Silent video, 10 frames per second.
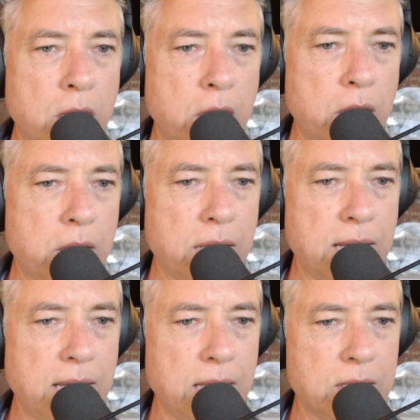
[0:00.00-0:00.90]

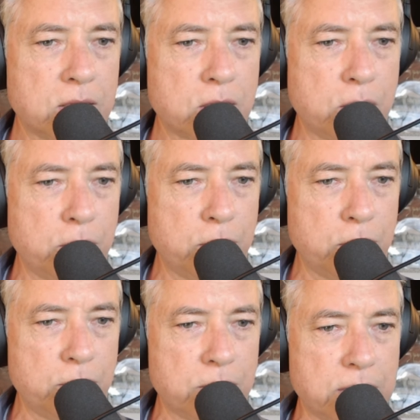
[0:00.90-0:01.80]
Okay,
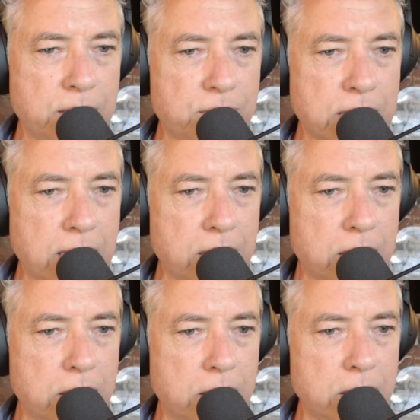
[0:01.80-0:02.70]
so Steve
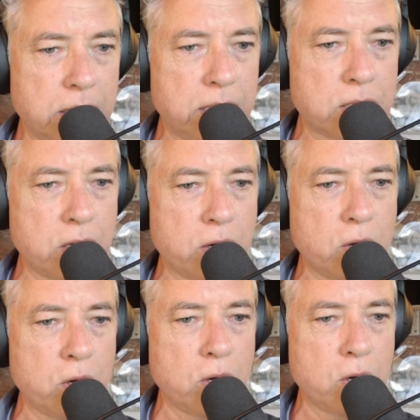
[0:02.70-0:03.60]
Saylor is on
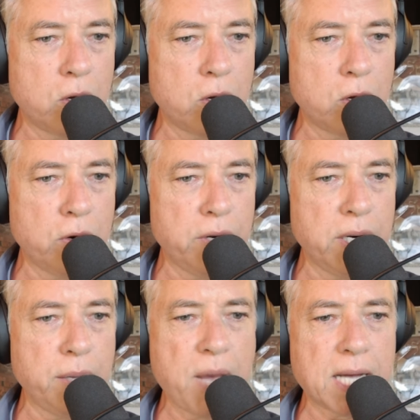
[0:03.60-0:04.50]

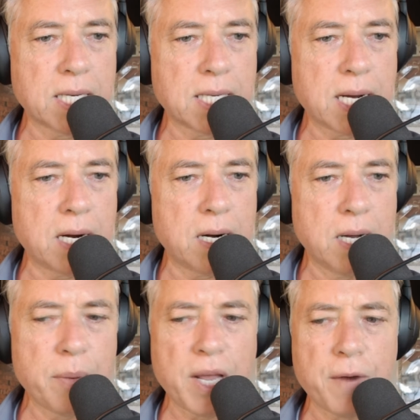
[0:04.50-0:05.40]
Orrin McIntyre.
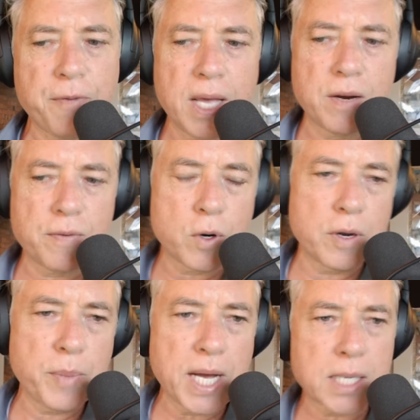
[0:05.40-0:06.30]
I'm not a fan of
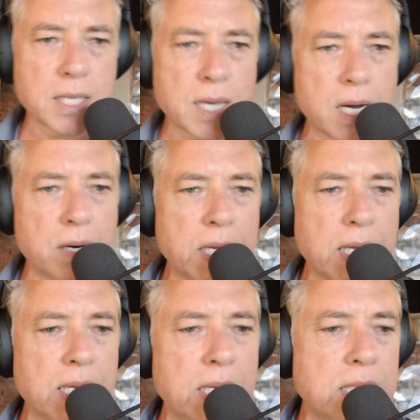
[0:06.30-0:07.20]
Orrin McIntyre.
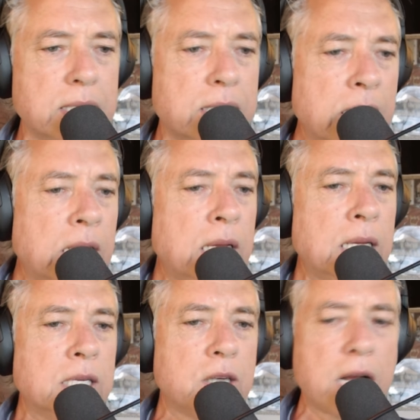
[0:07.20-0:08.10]
He
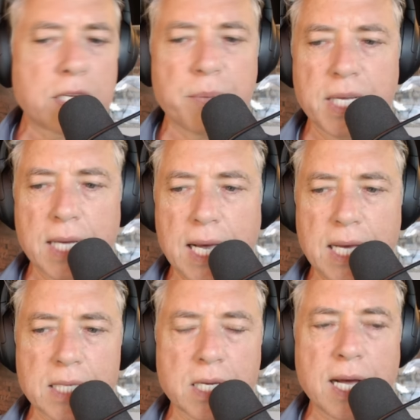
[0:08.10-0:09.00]
strikes me
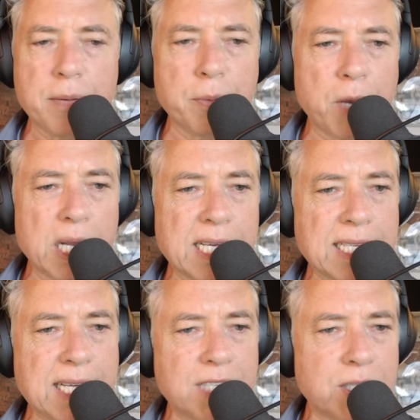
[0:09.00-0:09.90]
as a hyperbolic
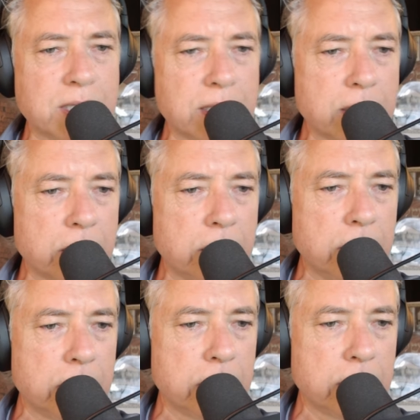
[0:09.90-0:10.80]
attention seeker.
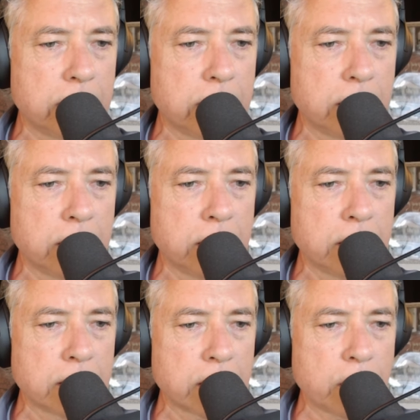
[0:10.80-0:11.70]

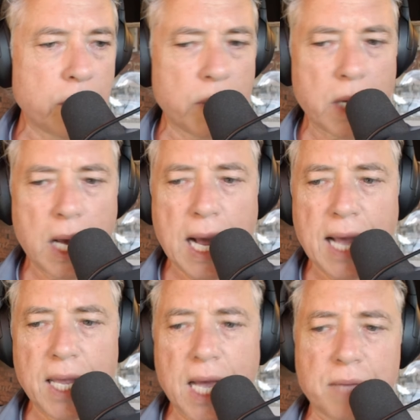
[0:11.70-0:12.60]
So
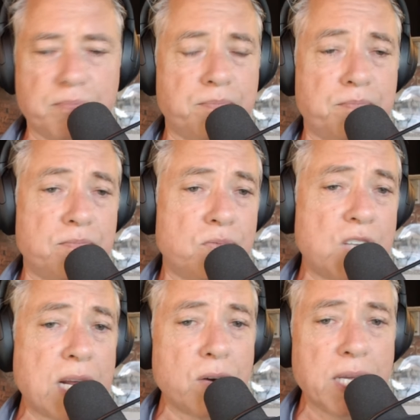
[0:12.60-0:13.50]
I
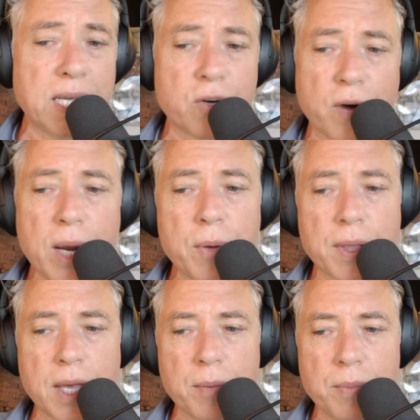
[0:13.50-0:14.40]
generally agree with
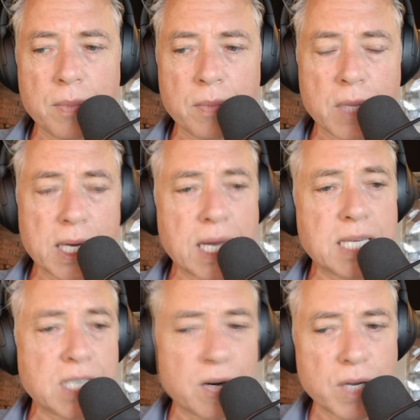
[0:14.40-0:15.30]
him, like I
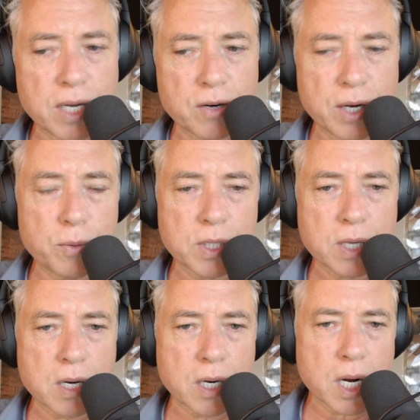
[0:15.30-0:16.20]
generally agree with
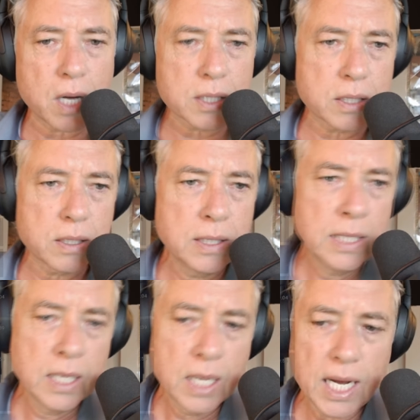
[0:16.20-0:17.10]
Tucker Carlson.
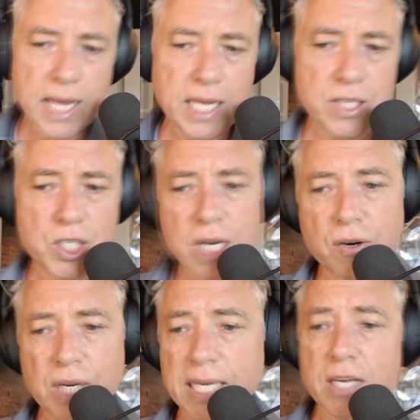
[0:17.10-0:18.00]
I
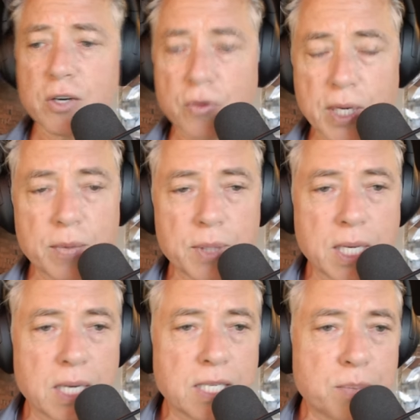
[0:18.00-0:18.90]
generally agree with
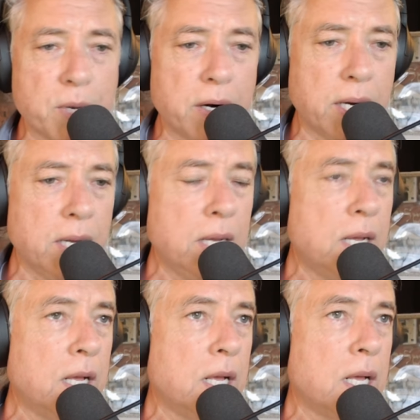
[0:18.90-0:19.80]
Douglas Murray.
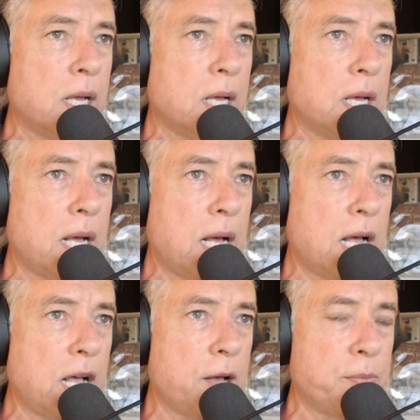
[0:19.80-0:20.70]

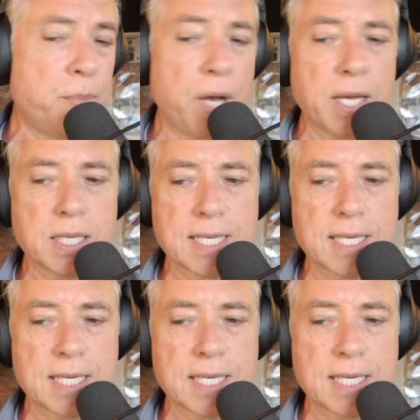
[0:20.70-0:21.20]
But